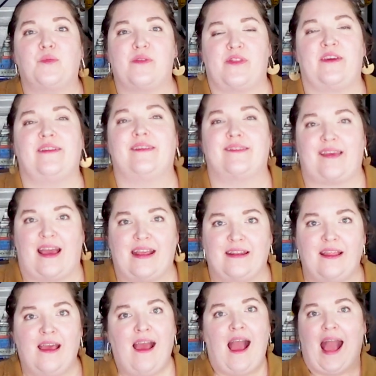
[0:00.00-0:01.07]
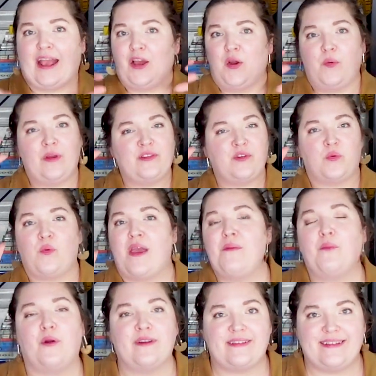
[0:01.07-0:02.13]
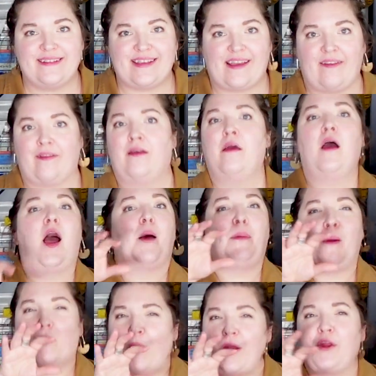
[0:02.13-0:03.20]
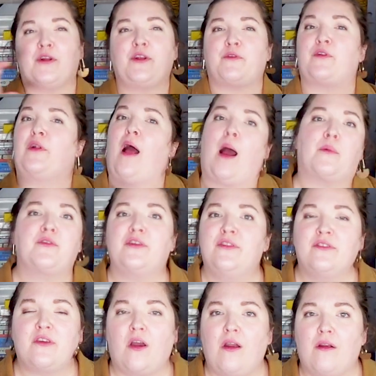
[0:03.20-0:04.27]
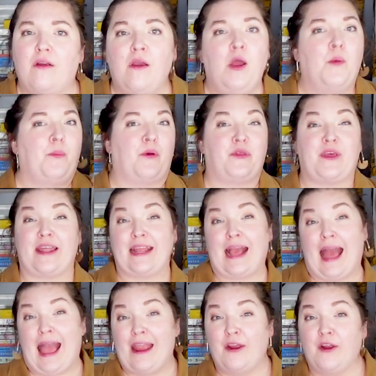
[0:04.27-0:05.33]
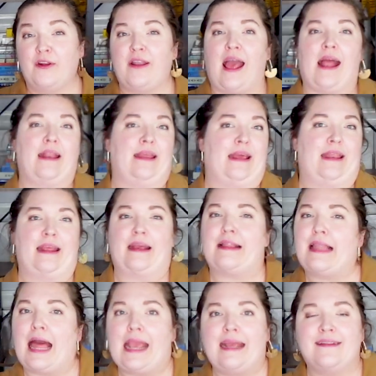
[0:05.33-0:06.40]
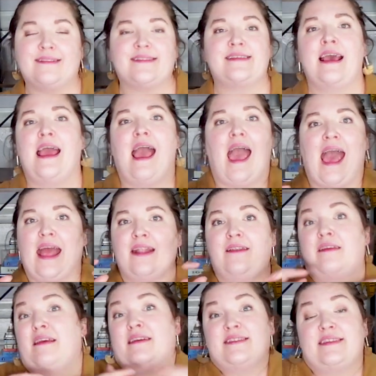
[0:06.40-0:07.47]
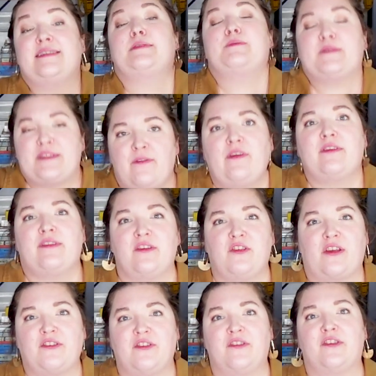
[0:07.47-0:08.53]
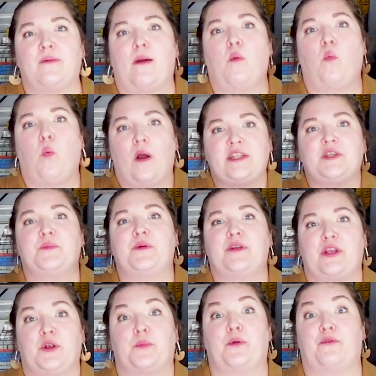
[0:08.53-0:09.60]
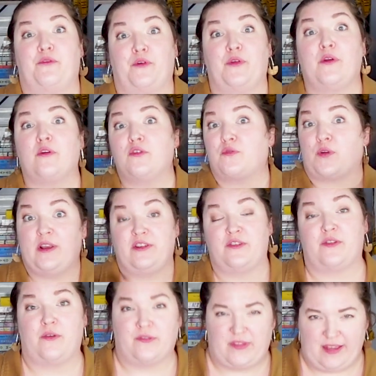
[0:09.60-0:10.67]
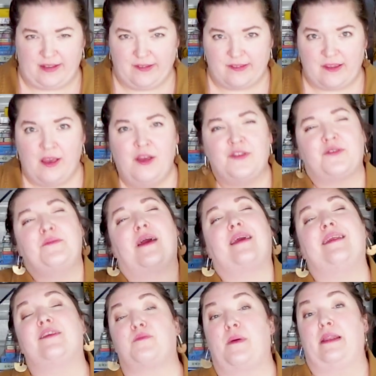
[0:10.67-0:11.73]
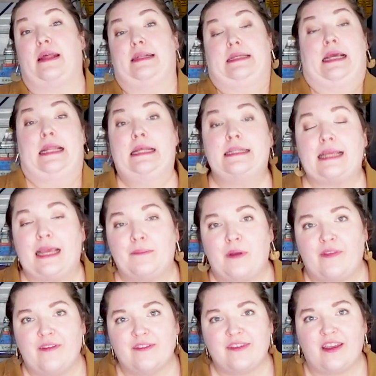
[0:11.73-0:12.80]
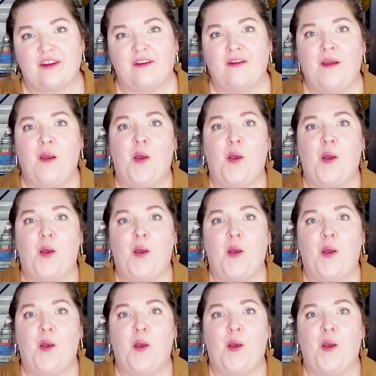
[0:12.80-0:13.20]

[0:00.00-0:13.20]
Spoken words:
within design. I go into way more detail about what your different options are, both getting hired and getting clients, and specific suggestions about what to put in your portfolios for each of those things. So I'm not going to spend a ton of time on this here,